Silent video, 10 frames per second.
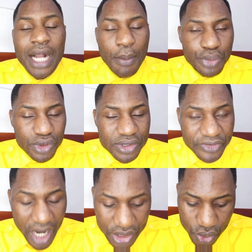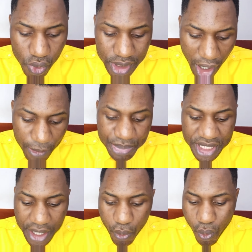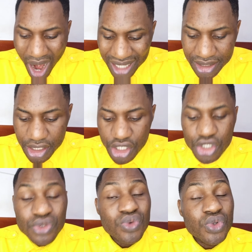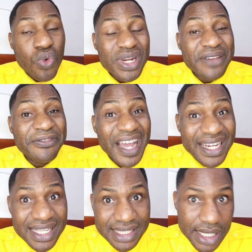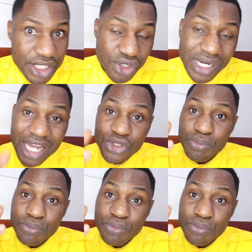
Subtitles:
Campus France will now be the one to do the final selection and